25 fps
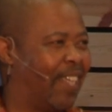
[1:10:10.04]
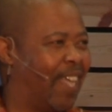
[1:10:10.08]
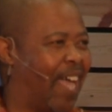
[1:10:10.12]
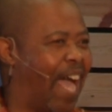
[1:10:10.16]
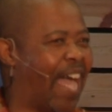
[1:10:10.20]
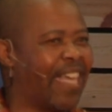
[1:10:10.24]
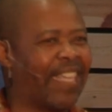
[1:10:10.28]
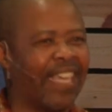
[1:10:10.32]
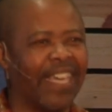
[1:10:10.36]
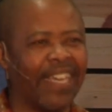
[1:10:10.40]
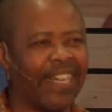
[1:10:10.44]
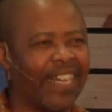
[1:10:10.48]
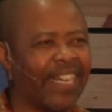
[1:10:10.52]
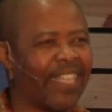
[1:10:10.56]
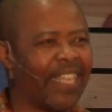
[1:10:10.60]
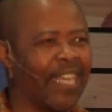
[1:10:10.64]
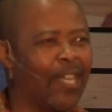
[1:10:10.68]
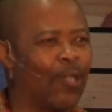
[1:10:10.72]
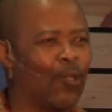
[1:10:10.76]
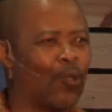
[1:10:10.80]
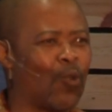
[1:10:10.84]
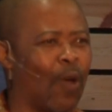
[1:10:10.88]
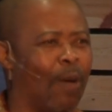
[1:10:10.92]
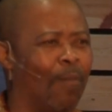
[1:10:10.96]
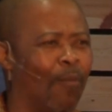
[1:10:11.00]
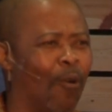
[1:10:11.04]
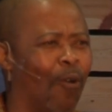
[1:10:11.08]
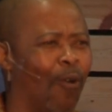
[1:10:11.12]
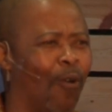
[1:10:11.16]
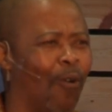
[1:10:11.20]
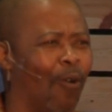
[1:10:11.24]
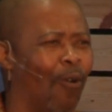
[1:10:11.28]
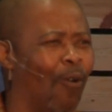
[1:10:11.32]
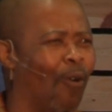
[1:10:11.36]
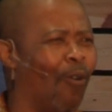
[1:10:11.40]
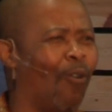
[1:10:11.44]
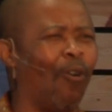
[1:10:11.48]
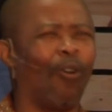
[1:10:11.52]
I can reckon it's one
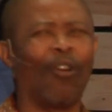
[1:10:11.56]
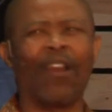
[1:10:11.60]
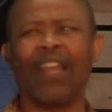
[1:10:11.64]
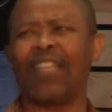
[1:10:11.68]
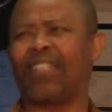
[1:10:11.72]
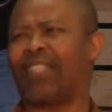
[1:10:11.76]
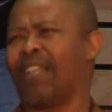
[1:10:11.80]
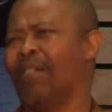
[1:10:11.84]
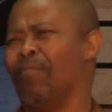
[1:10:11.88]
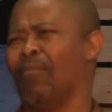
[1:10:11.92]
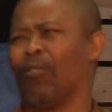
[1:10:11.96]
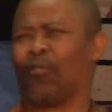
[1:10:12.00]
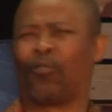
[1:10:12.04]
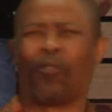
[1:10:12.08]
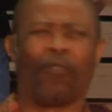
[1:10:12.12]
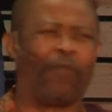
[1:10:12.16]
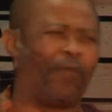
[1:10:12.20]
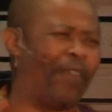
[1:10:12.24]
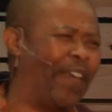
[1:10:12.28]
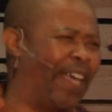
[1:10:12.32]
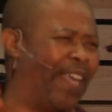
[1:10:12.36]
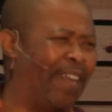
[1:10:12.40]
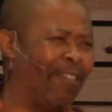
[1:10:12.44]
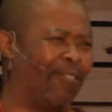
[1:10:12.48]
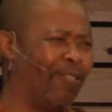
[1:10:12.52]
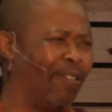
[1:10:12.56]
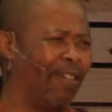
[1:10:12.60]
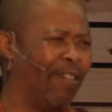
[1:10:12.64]
more. Oh, call at to fellow.